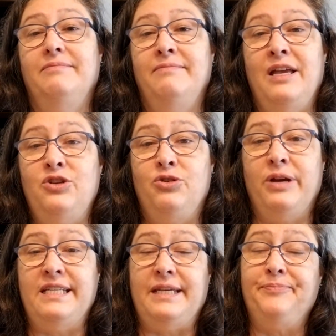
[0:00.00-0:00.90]
Makes you
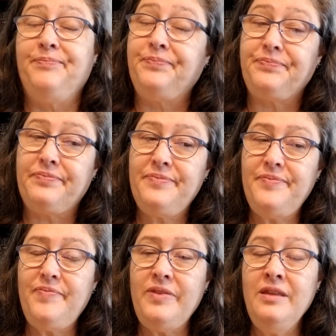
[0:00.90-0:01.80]
crazy.
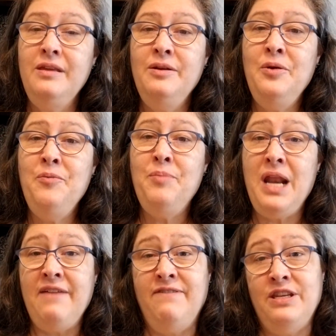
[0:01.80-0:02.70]
But
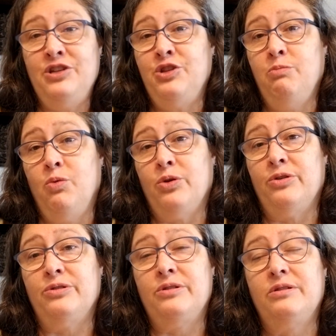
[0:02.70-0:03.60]
I finished the
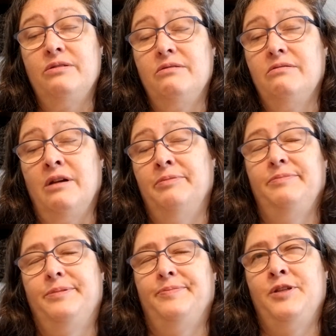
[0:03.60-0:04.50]
borders.
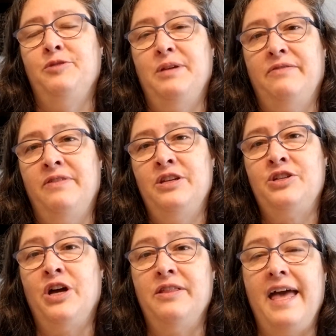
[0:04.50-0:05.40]
I
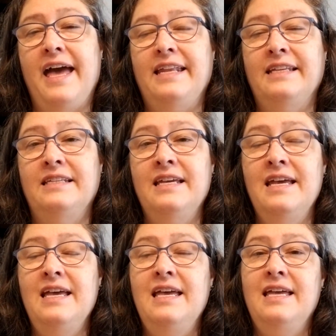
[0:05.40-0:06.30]
finished all that, and
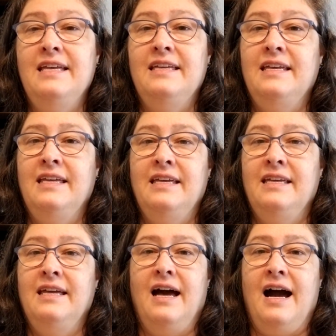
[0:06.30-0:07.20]

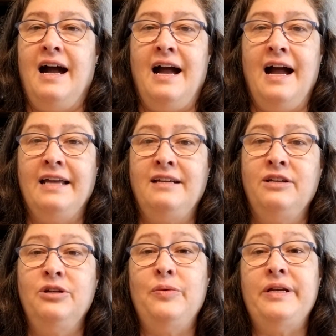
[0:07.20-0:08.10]
I
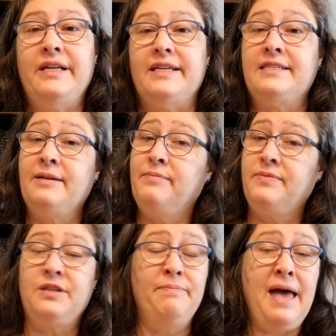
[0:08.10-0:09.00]
don't know what it is.
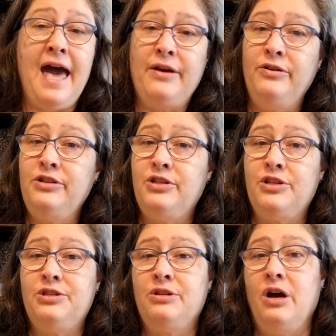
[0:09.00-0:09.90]
Some patterns
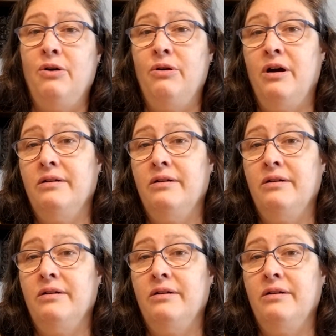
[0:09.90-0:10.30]
just go,